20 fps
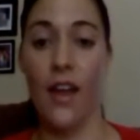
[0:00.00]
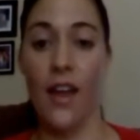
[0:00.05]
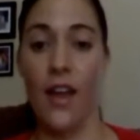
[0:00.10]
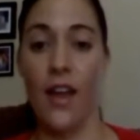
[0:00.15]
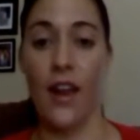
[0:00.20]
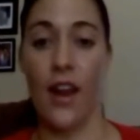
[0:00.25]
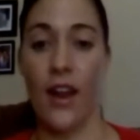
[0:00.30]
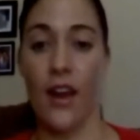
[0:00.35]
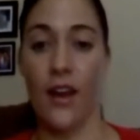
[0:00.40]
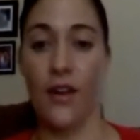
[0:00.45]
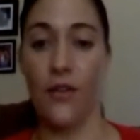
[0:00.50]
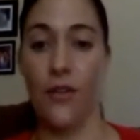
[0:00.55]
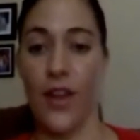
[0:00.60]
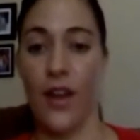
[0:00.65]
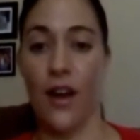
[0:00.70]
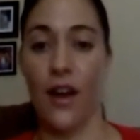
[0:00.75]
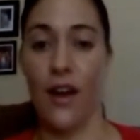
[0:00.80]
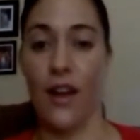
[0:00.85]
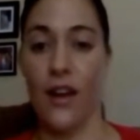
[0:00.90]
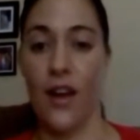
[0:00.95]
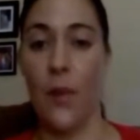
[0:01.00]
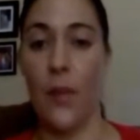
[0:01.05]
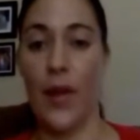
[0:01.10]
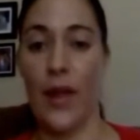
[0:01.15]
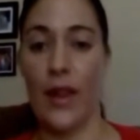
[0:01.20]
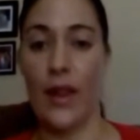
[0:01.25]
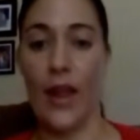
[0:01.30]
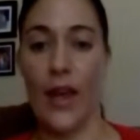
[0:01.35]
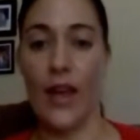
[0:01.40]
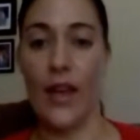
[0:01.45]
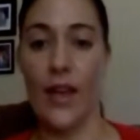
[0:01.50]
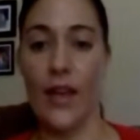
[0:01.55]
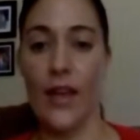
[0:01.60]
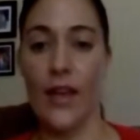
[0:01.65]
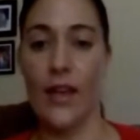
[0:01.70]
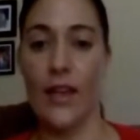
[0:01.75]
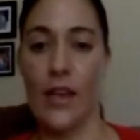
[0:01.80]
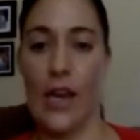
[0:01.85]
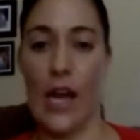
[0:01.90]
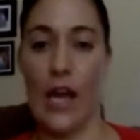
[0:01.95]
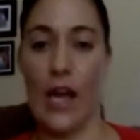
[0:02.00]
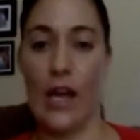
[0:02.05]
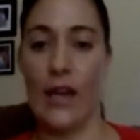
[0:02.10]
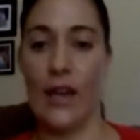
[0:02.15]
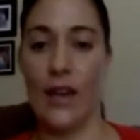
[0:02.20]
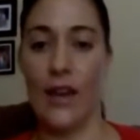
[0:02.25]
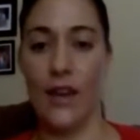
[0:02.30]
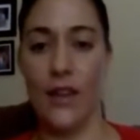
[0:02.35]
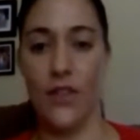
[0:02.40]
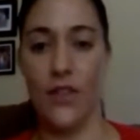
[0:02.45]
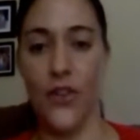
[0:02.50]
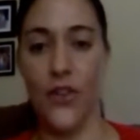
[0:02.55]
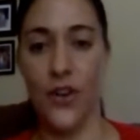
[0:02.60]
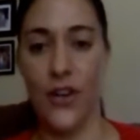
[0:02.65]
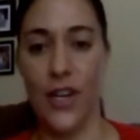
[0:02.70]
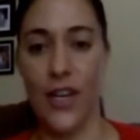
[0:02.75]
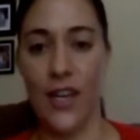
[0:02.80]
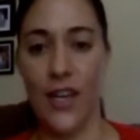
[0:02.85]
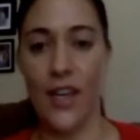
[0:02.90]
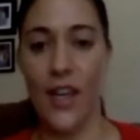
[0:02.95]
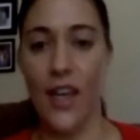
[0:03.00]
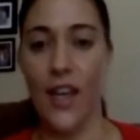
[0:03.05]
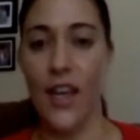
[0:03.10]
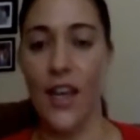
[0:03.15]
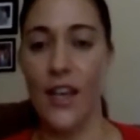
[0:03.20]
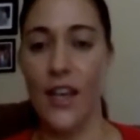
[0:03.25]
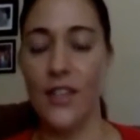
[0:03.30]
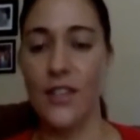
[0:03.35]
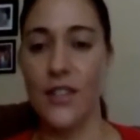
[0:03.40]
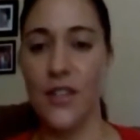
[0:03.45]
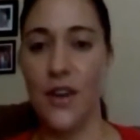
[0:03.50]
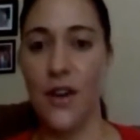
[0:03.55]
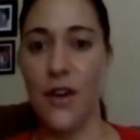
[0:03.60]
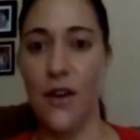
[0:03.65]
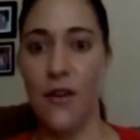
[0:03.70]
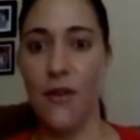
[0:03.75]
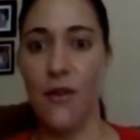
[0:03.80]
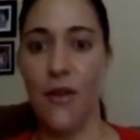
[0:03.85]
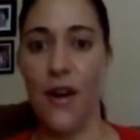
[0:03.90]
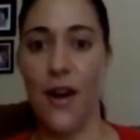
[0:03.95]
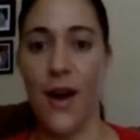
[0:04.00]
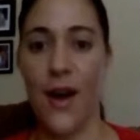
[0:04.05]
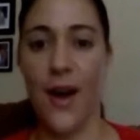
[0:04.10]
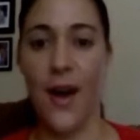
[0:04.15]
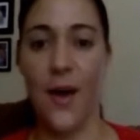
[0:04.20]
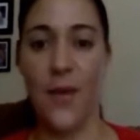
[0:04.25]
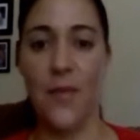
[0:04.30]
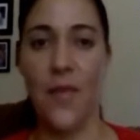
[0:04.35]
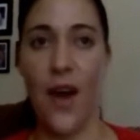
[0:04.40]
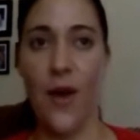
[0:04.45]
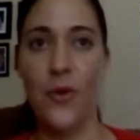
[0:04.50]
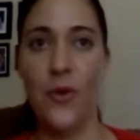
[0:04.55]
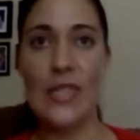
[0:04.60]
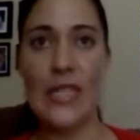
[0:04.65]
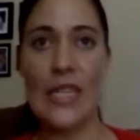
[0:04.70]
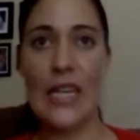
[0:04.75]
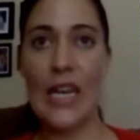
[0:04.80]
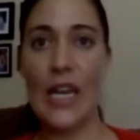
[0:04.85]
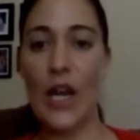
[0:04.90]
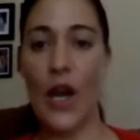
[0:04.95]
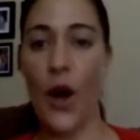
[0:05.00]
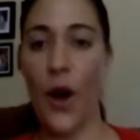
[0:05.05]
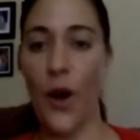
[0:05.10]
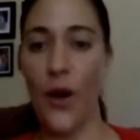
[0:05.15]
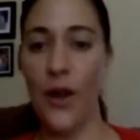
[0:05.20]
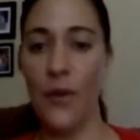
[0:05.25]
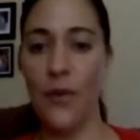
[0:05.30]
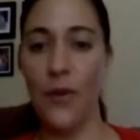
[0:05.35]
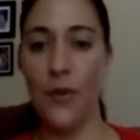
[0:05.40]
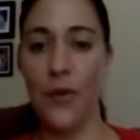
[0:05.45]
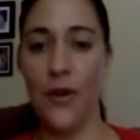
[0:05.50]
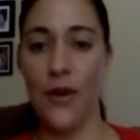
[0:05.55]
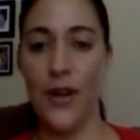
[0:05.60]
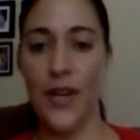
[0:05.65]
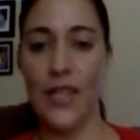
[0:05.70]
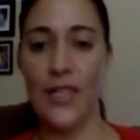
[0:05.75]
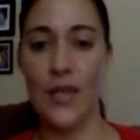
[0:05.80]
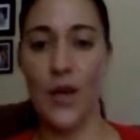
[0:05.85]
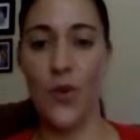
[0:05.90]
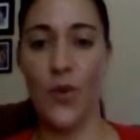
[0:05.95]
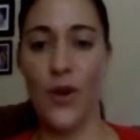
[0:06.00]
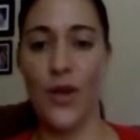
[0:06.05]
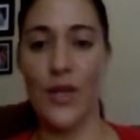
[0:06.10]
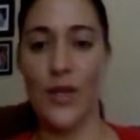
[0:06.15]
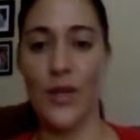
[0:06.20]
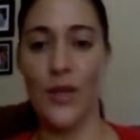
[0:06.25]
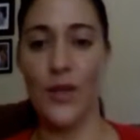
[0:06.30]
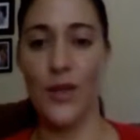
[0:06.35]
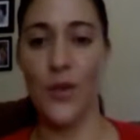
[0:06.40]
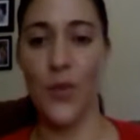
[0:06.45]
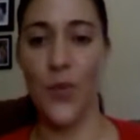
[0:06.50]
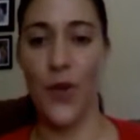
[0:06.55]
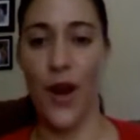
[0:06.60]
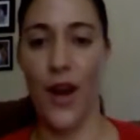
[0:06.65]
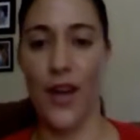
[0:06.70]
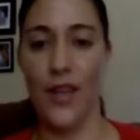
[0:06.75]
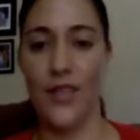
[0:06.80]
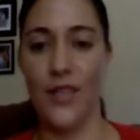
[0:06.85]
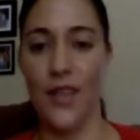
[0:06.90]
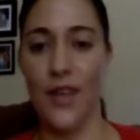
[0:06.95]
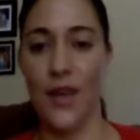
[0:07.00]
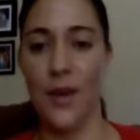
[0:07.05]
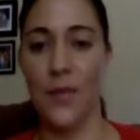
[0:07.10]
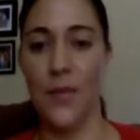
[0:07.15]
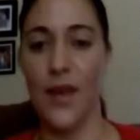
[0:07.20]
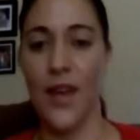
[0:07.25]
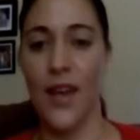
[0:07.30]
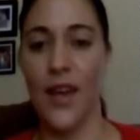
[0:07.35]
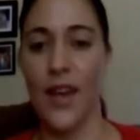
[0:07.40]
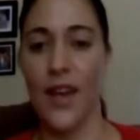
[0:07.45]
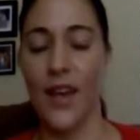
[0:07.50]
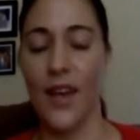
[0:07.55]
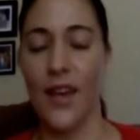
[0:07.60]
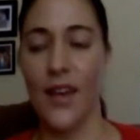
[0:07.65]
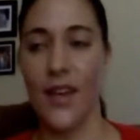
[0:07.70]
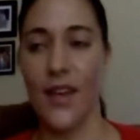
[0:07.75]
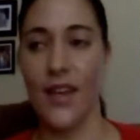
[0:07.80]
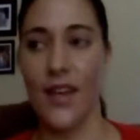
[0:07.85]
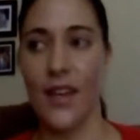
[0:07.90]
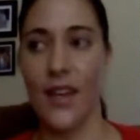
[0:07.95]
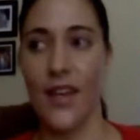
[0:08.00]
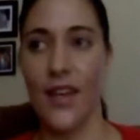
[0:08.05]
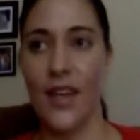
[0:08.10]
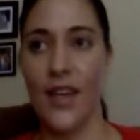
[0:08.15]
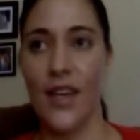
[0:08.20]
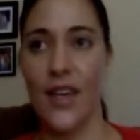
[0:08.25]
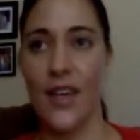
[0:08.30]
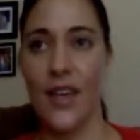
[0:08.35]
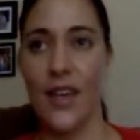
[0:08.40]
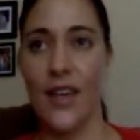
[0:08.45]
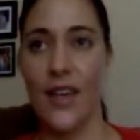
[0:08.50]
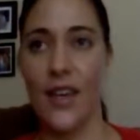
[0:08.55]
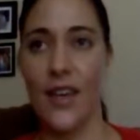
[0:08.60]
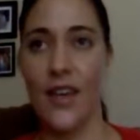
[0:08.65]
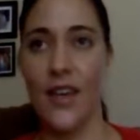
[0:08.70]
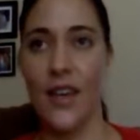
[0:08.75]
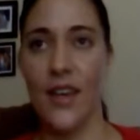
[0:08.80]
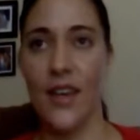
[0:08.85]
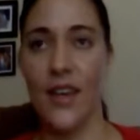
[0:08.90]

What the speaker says: And I had only gotten up at like 9:30. And so I wasn't going to call him at work because I wanted to surprise him. And he,